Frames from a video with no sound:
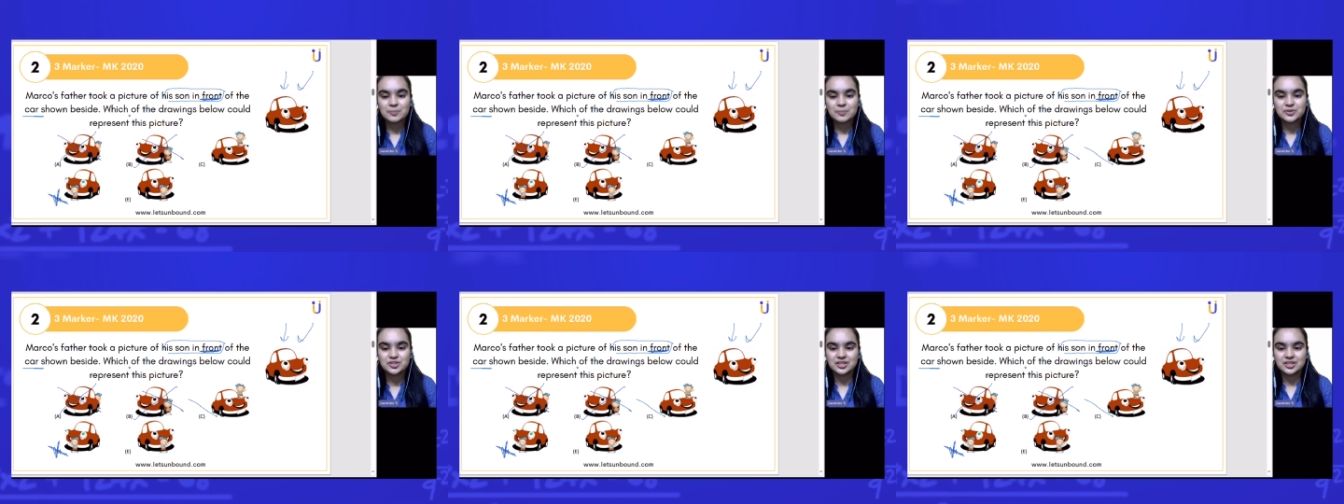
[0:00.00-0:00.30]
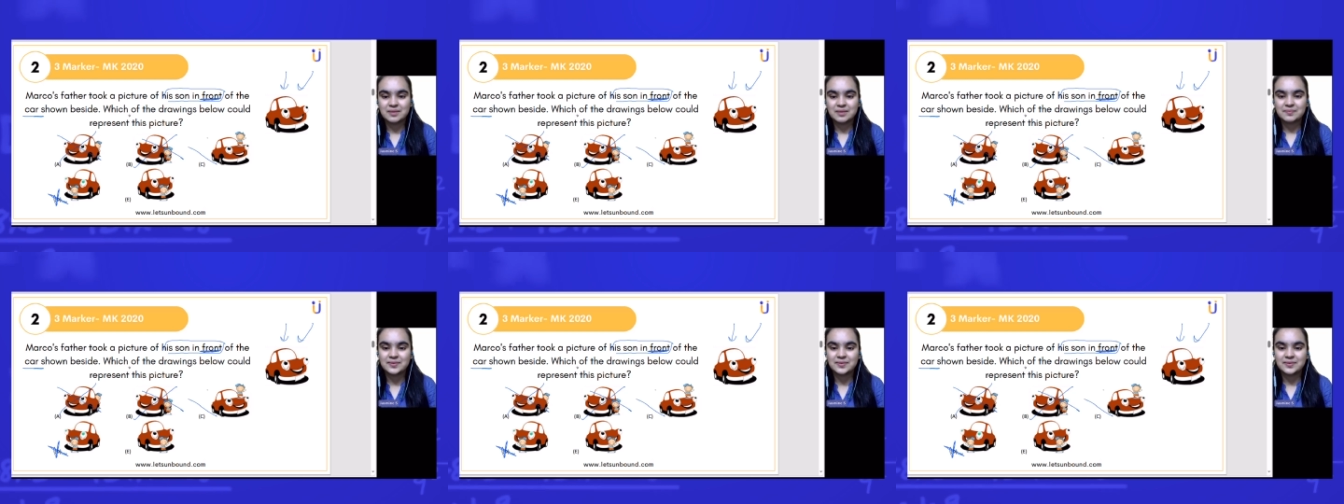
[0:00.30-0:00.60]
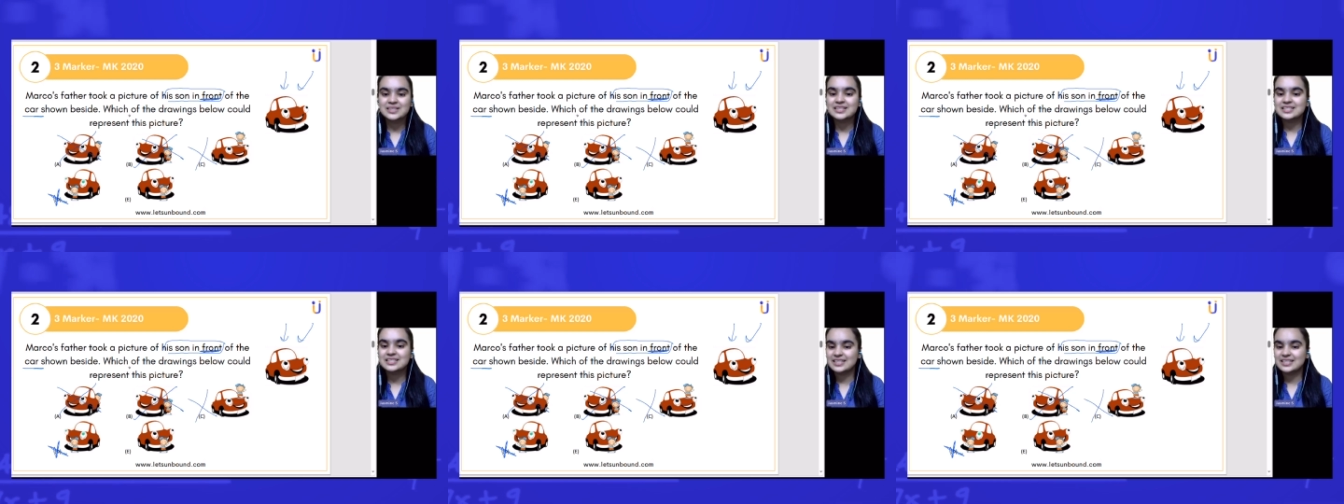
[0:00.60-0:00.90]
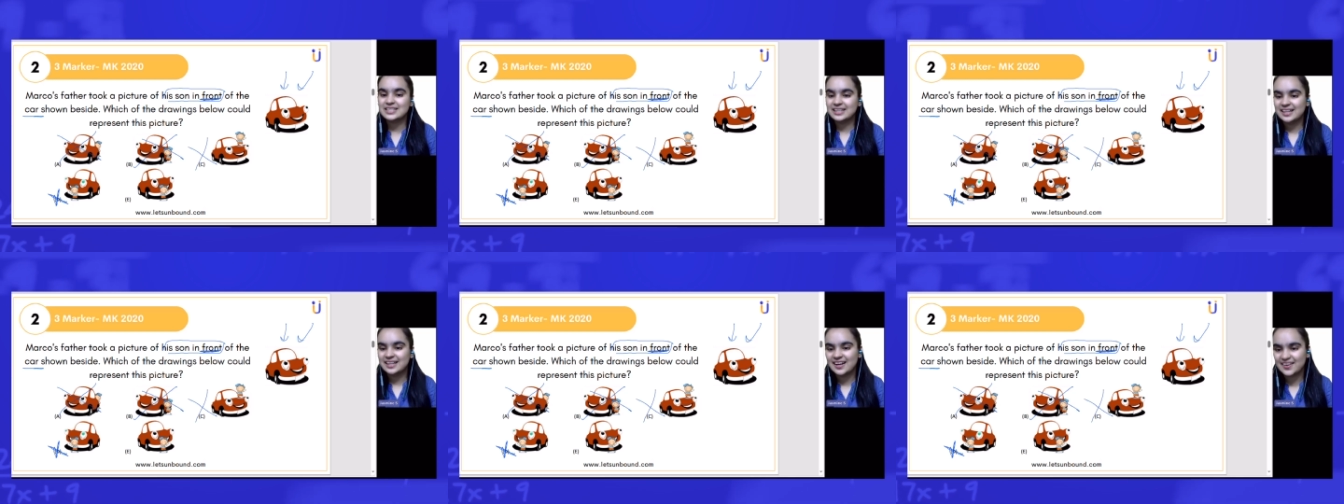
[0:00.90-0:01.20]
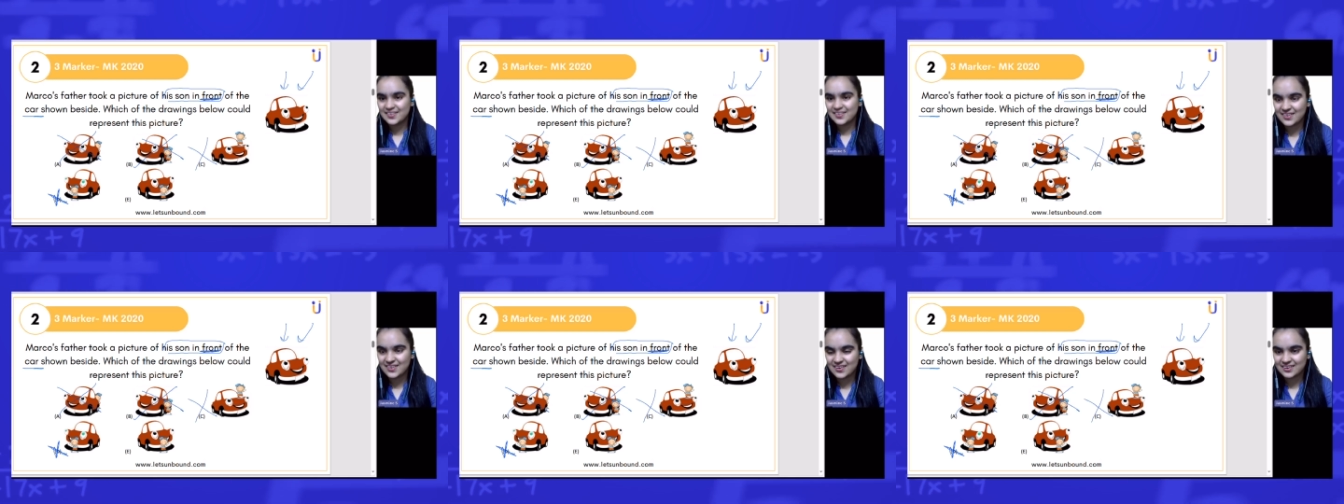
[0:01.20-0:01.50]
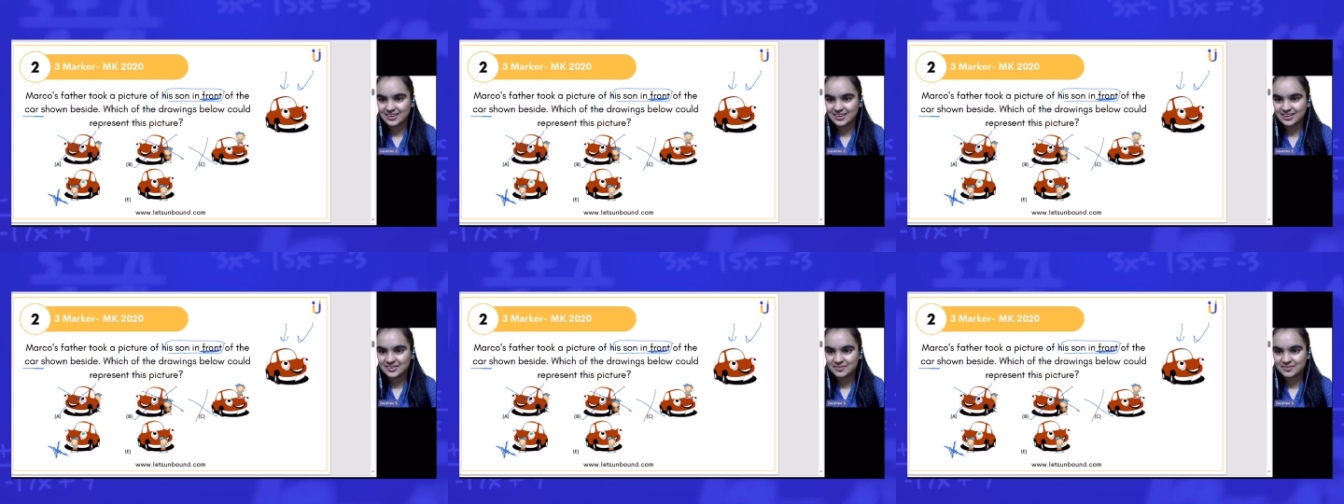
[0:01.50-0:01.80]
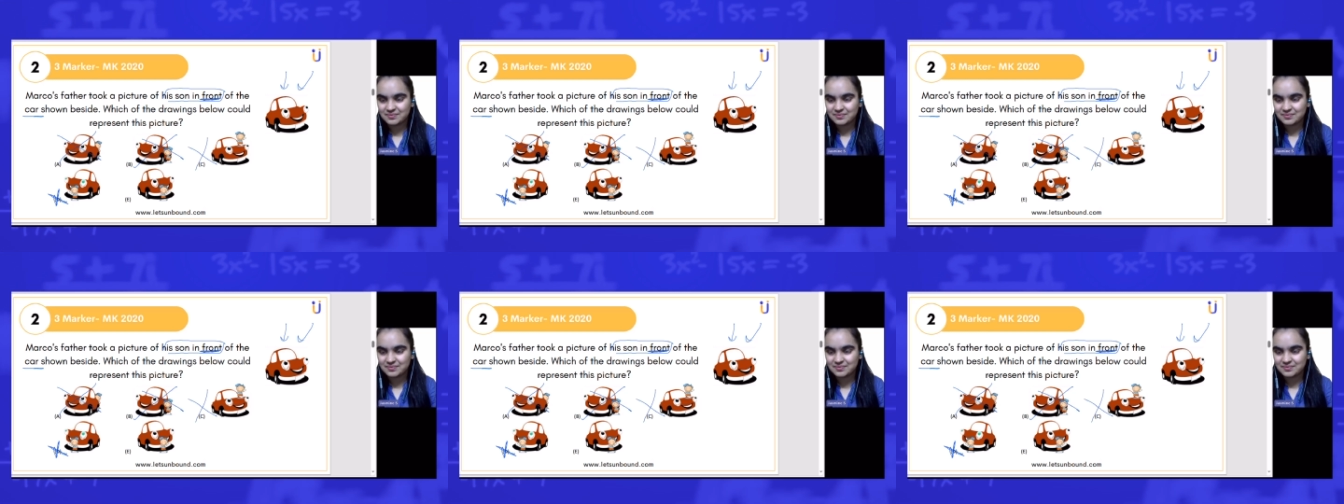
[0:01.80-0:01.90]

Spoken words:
option number C are wrong.